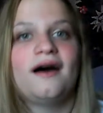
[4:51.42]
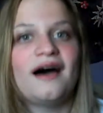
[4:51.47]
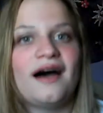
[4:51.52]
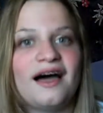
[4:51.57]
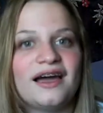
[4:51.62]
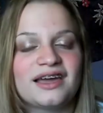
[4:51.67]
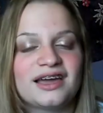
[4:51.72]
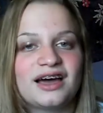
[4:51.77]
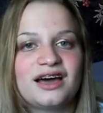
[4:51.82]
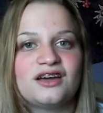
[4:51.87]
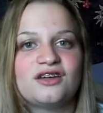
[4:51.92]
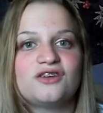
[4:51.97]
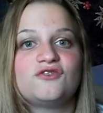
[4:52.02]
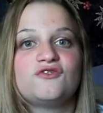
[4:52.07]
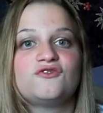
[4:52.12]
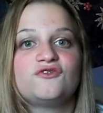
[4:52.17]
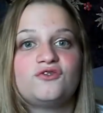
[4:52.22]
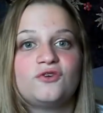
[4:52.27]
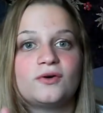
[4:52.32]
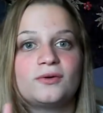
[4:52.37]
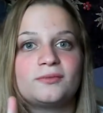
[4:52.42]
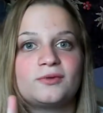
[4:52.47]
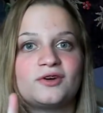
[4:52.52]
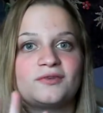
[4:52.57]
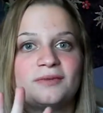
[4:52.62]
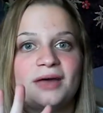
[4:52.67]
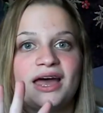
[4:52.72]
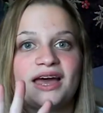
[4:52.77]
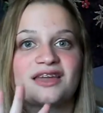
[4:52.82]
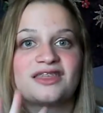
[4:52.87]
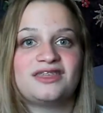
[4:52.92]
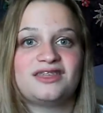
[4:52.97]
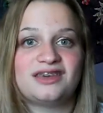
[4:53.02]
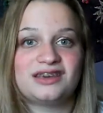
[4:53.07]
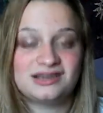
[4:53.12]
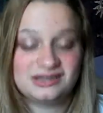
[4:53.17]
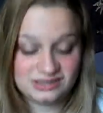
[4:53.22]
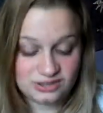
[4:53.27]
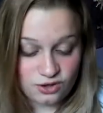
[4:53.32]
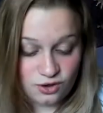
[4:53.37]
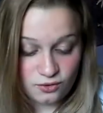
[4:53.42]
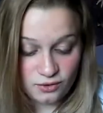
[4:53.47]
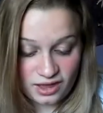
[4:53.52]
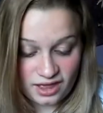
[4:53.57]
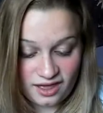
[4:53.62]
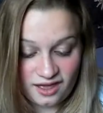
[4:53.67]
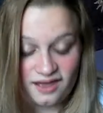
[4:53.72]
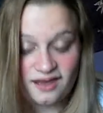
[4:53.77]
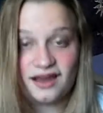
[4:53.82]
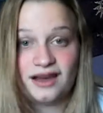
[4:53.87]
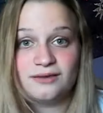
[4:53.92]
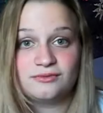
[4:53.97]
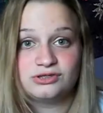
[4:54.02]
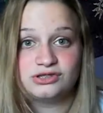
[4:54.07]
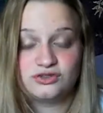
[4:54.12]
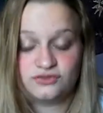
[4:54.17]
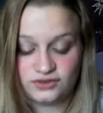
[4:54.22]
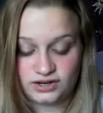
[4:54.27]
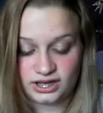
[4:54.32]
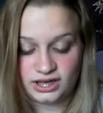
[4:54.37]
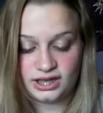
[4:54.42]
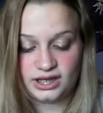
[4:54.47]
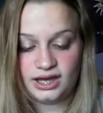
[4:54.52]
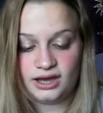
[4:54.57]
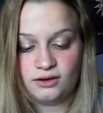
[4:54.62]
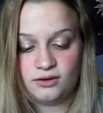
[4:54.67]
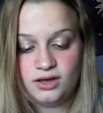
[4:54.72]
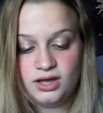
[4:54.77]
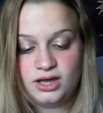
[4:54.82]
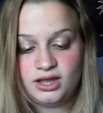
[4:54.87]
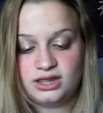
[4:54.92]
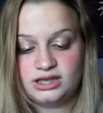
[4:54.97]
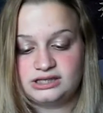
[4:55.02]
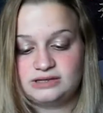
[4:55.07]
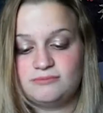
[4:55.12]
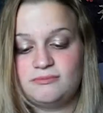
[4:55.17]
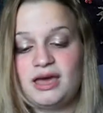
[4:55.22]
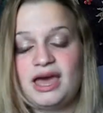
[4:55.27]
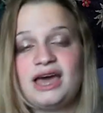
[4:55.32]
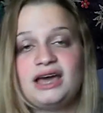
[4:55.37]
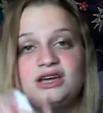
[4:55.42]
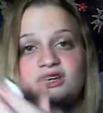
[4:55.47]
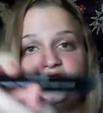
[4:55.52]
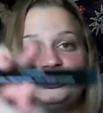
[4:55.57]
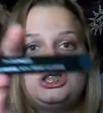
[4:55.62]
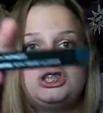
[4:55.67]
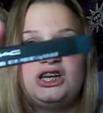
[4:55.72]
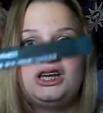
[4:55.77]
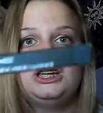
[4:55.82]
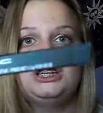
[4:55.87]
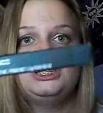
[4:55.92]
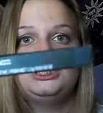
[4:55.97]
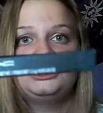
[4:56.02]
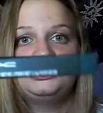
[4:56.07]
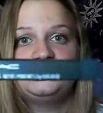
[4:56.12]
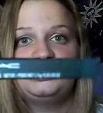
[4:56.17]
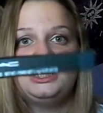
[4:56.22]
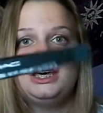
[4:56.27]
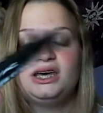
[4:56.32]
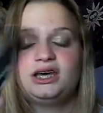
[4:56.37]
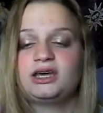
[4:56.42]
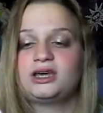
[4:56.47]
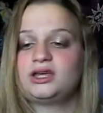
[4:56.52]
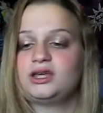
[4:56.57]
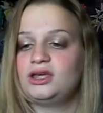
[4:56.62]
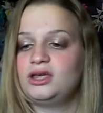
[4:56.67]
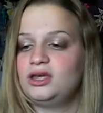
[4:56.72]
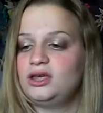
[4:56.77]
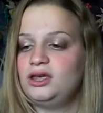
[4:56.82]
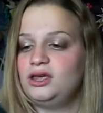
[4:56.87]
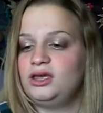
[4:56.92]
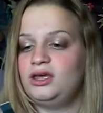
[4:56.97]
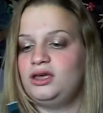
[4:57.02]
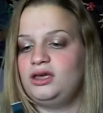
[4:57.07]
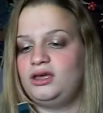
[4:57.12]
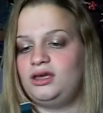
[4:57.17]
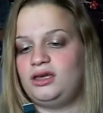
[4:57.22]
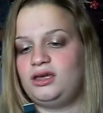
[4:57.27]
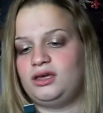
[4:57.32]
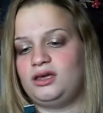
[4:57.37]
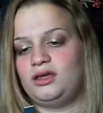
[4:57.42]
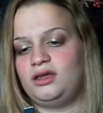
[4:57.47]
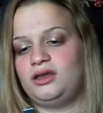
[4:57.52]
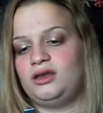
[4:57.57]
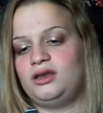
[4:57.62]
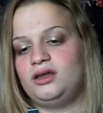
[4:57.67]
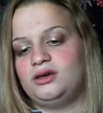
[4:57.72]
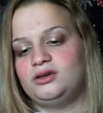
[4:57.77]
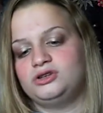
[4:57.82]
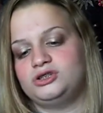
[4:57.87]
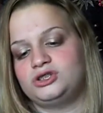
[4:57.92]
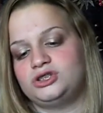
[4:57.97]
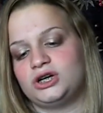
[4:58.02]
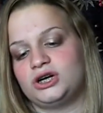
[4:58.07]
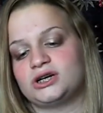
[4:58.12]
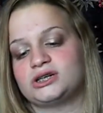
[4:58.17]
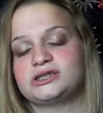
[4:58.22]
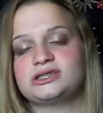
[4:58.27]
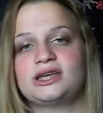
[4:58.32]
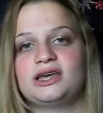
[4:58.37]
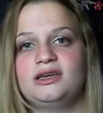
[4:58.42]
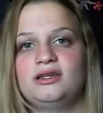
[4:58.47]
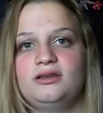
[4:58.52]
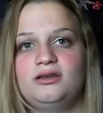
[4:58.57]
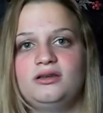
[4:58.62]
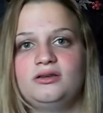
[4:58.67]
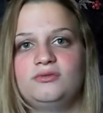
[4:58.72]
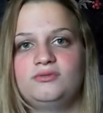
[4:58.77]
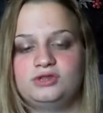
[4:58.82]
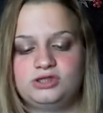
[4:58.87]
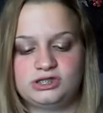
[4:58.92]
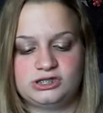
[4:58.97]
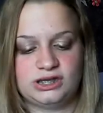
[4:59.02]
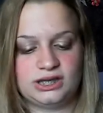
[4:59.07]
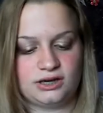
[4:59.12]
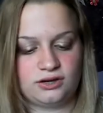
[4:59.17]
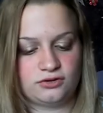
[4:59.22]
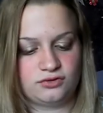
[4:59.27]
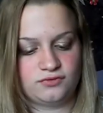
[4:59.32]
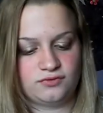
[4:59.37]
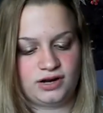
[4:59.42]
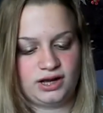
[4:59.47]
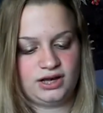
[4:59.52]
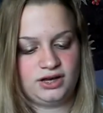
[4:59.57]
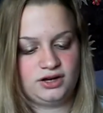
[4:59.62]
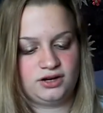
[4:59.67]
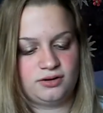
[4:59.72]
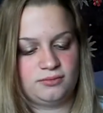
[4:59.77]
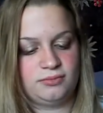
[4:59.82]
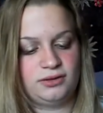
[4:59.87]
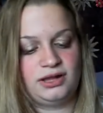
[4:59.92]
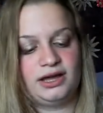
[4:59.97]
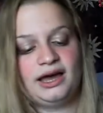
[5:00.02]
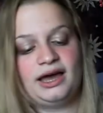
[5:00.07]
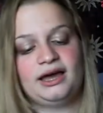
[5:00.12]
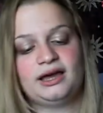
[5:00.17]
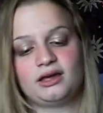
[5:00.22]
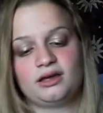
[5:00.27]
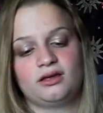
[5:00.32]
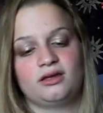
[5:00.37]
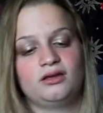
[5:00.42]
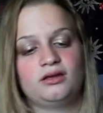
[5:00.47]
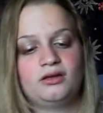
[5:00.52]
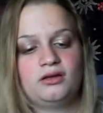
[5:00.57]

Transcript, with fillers: I got four more MAC things. Okay, I was freaking out. This MAC Shade Stick in Sharkskin, which is like a gray or a black.